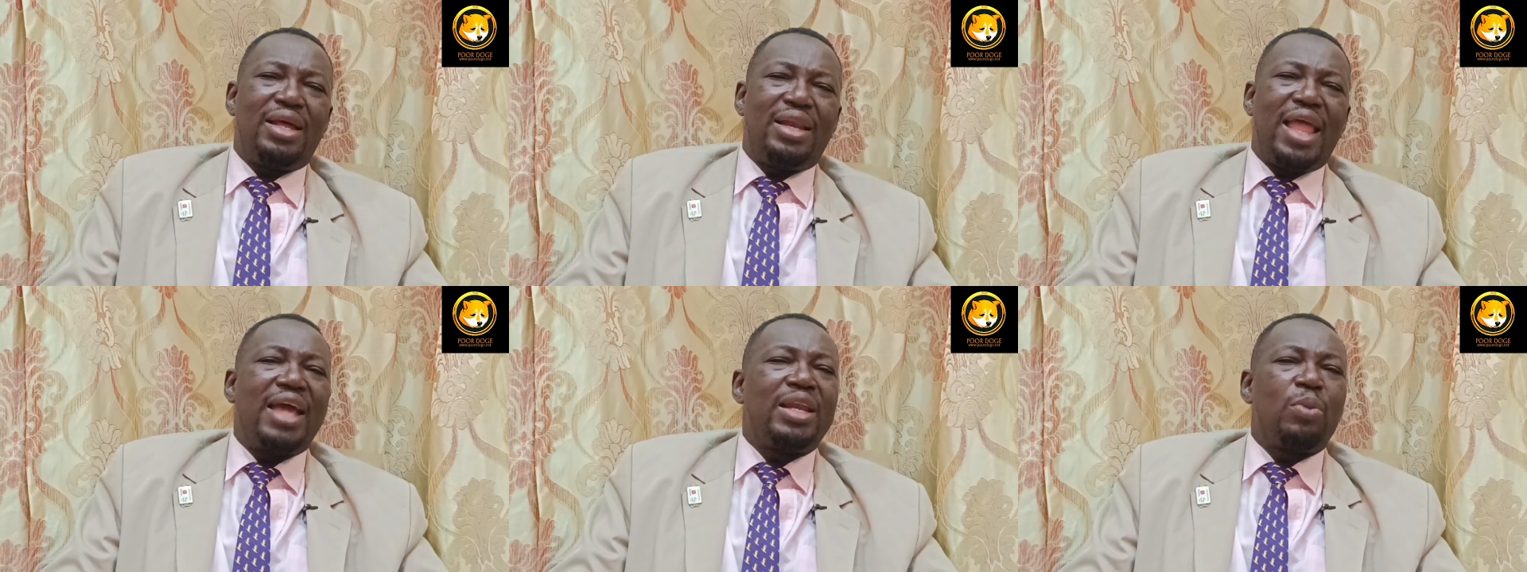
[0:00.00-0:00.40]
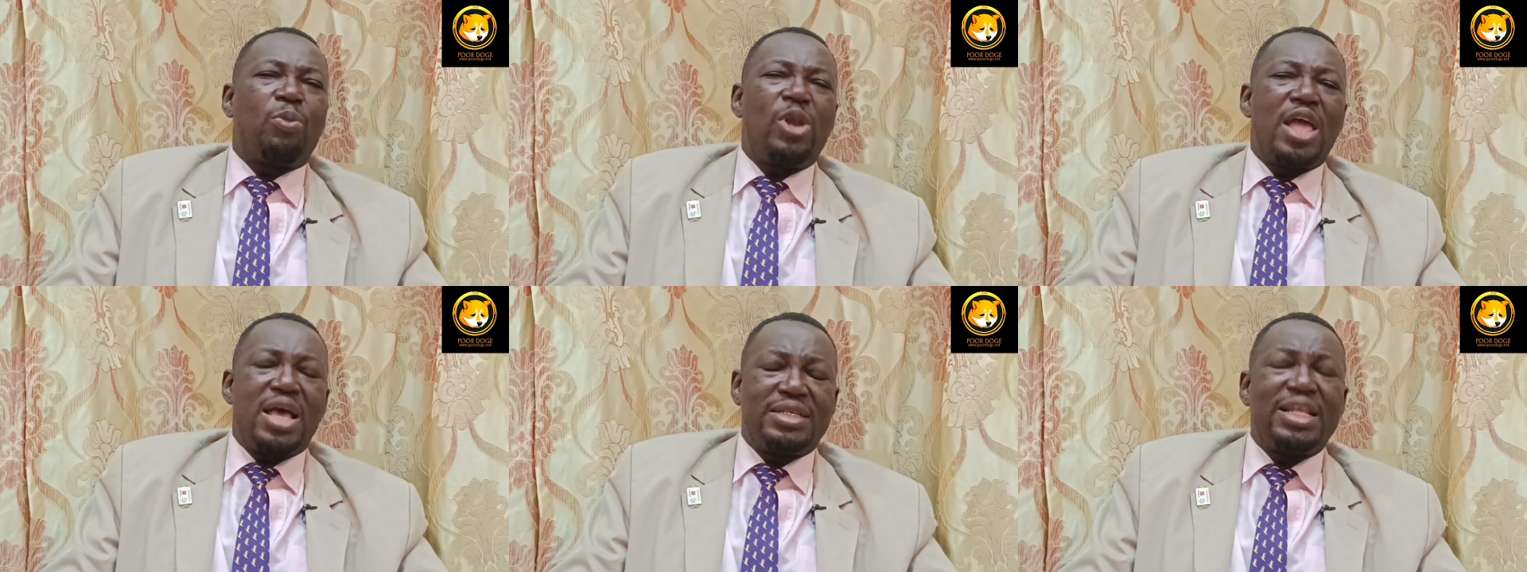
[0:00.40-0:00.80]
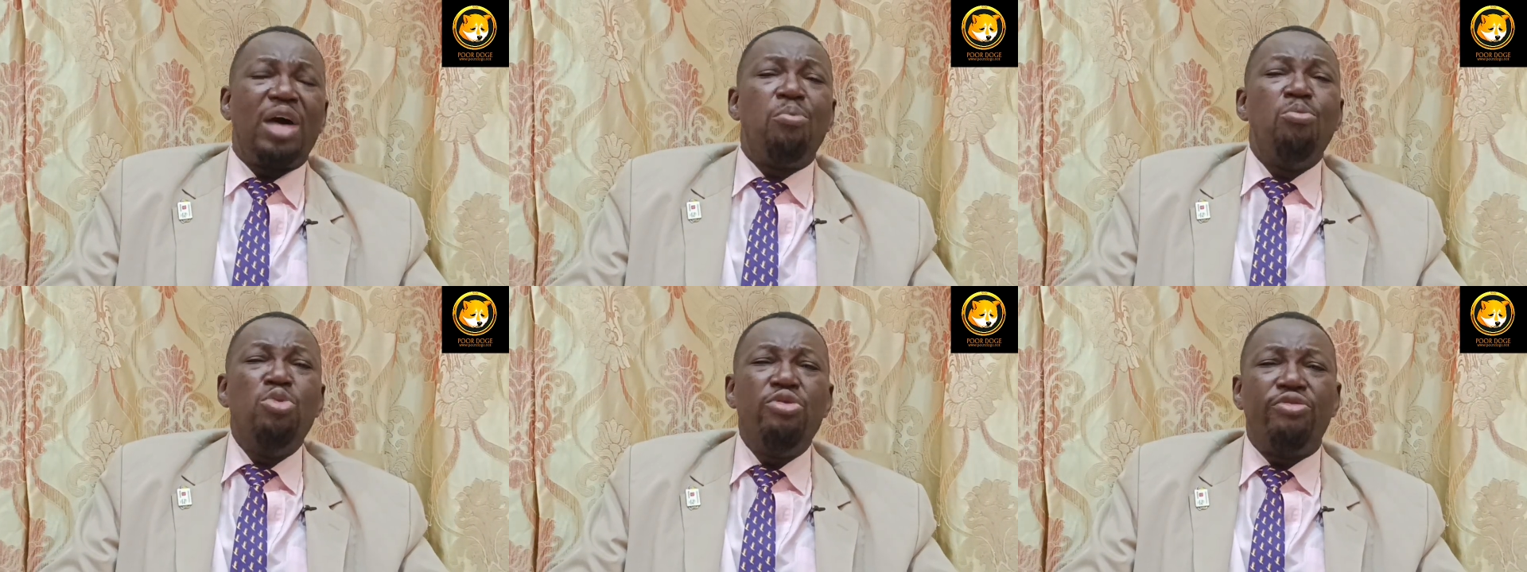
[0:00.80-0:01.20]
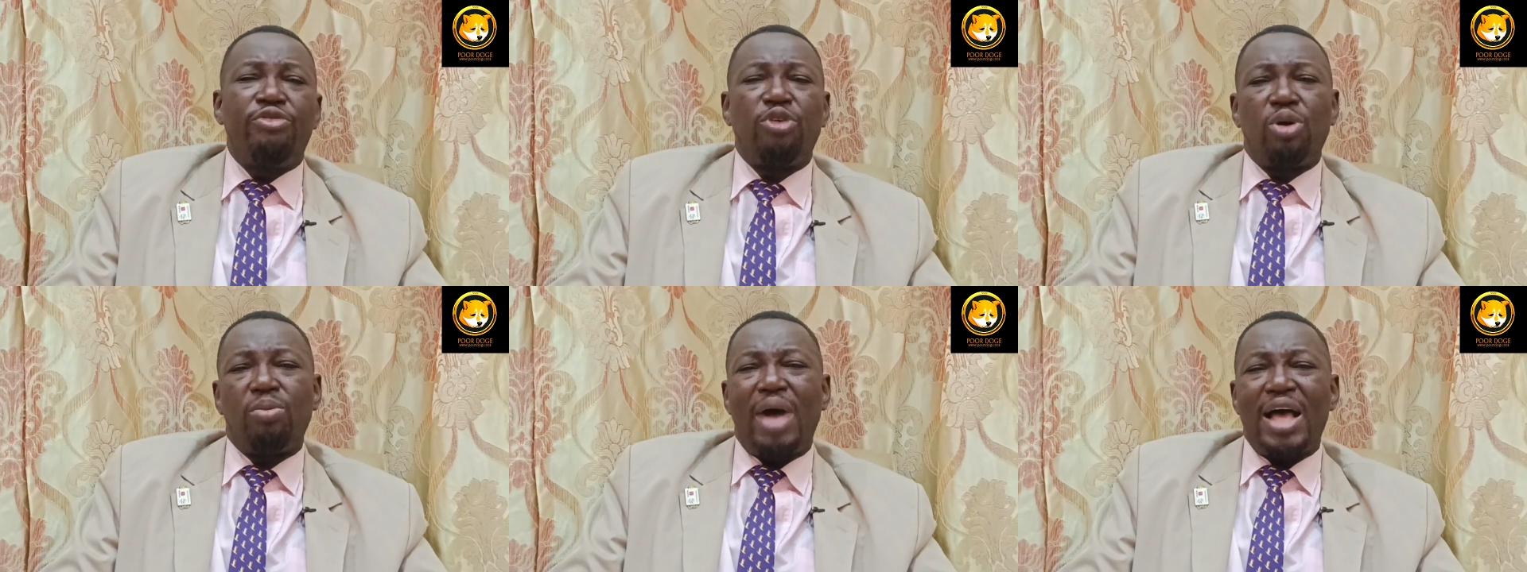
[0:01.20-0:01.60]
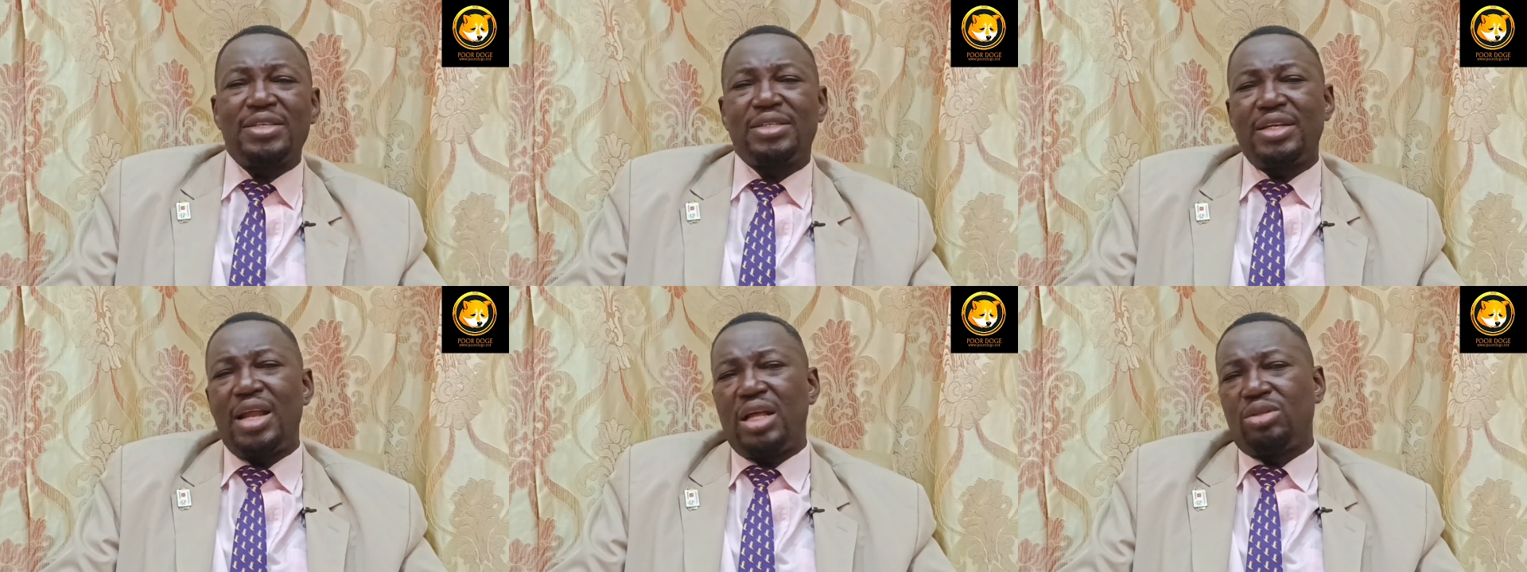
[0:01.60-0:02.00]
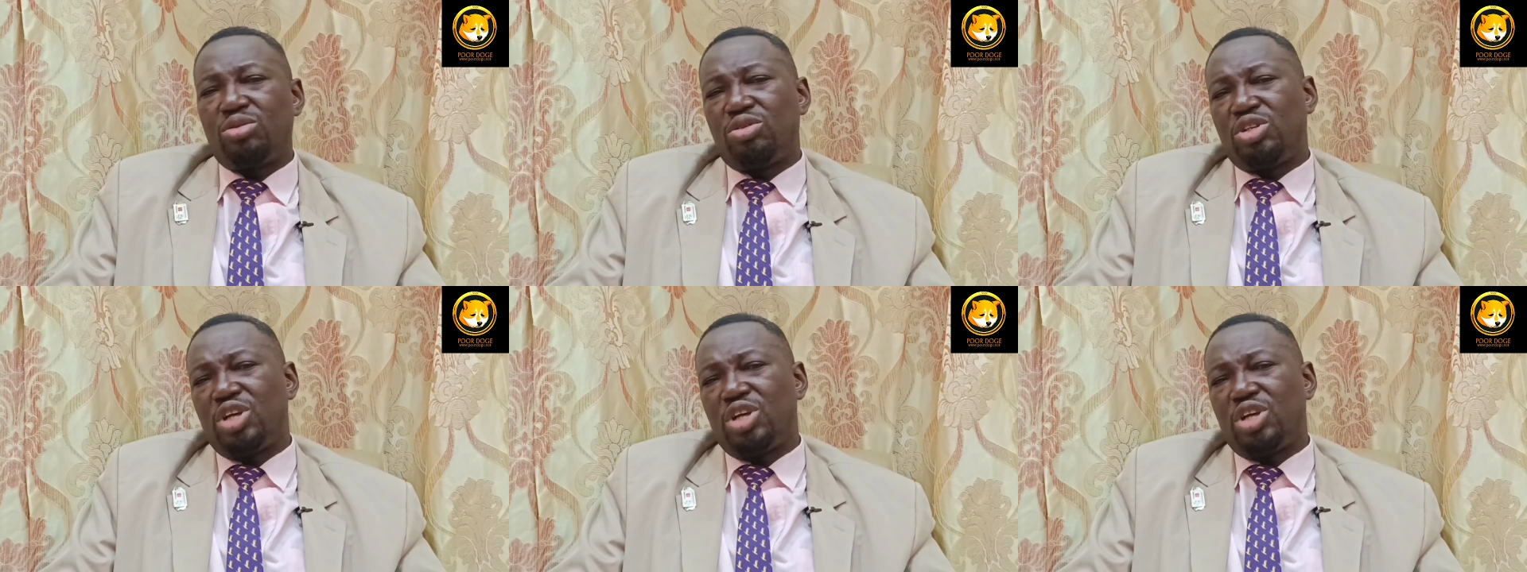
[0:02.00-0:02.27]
like the players that move from Arsenal to